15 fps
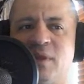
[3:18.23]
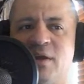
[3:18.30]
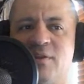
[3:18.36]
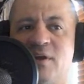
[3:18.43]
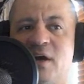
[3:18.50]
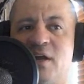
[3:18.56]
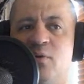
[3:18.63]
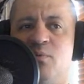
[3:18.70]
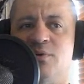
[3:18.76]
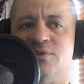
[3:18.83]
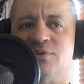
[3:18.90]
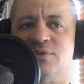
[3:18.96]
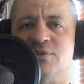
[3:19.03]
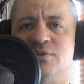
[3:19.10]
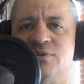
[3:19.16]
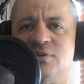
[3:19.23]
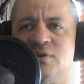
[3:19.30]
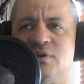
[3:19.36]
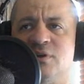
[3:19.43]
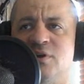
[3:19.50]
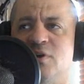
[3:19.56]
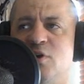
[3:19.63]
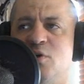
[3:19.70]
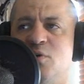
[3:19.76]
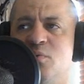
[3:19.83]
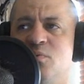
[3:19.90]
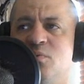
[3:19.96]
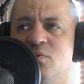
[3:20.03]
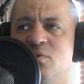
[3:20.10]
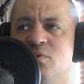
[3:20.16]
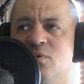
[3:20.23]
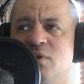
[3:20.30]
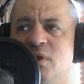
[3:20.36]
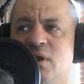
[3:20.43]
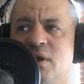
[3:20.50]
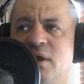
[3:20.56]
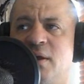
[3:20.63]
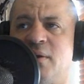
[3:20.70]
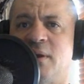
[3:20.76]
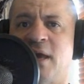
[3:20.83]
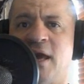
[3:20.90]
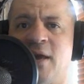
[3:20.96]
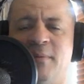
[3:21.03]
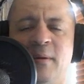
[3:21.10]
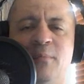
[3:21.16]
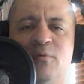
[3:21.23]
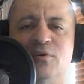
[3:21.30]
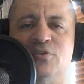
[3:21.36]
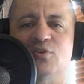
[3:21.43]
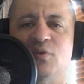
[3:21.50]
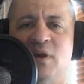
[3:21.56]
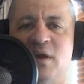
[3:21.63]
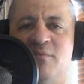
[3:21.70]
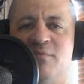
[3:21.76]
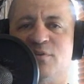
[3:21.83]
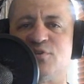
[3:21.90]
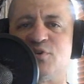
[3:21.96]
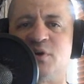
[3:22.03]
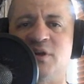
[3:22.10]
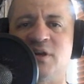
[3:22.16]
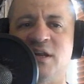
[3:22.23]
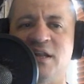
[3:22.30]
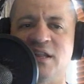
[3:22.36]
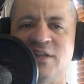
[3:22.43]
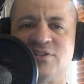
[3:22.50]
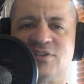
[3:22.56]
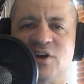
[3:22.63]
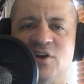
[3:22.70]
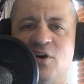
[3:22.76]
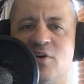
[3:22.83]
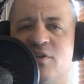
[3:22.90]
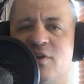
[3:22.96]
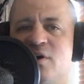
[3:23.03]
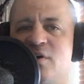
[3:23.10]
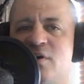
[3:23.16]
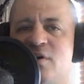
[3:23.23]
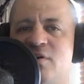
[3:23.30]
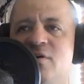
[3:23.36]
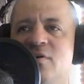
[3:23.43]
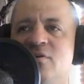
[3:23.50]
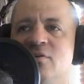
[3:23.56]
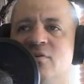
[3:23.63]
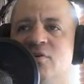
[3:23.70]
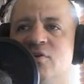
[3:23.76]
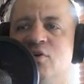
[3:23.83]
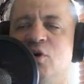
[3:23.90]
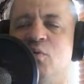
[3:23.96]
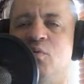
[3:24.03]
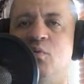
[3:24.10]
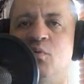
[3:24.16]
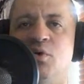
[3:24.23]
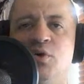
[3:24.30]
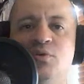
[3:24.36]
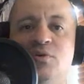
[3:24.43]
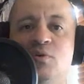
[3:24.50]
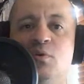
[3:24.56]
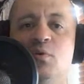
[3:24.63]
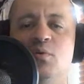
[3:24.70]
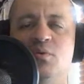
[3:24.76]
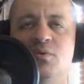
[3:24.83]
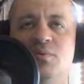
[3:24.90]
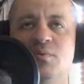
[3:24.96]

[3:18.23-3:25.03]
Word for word: I thought it was, you know, hey, people are tuning in for Trinity. Let's get all the, you know, who